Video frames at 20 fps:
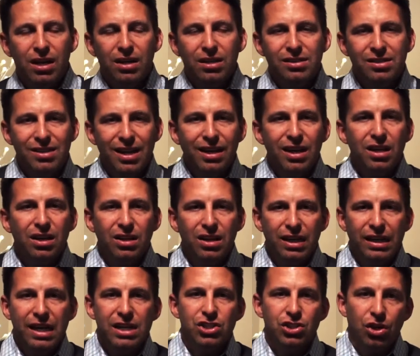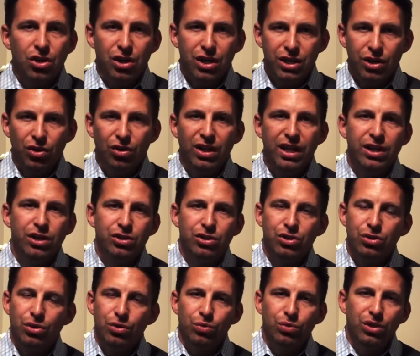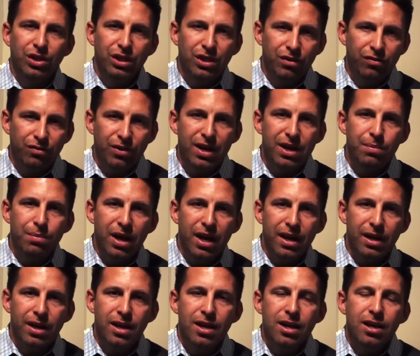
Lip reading: second clinic I started a year later to a really good friend of mine